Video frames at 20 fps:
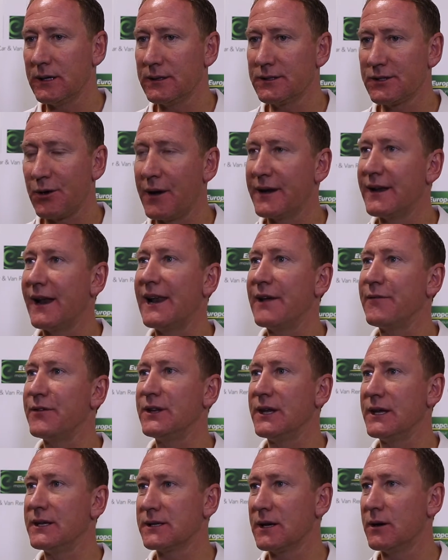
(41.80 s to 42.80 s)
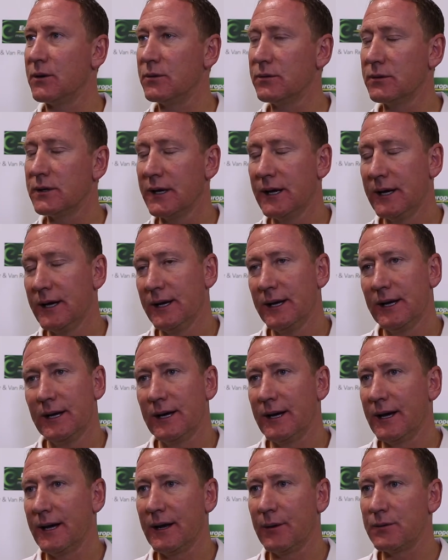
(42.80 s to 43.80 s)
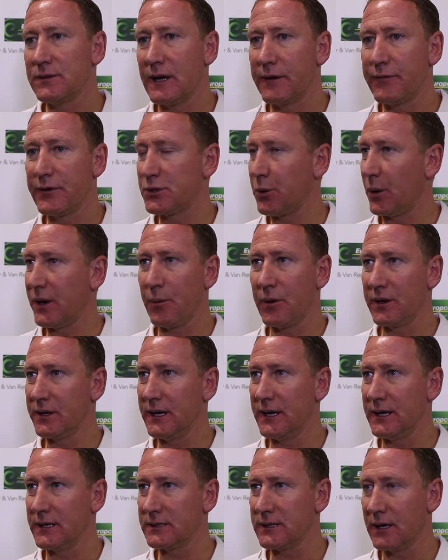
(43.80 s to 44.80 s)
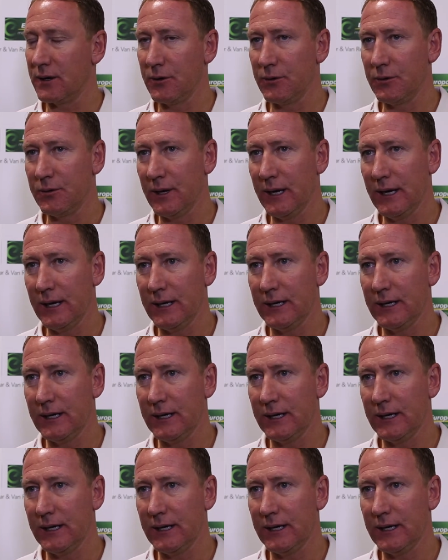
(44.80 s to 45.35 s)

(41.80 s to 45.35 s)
signed at 11 years old. And I was there for 21 years, so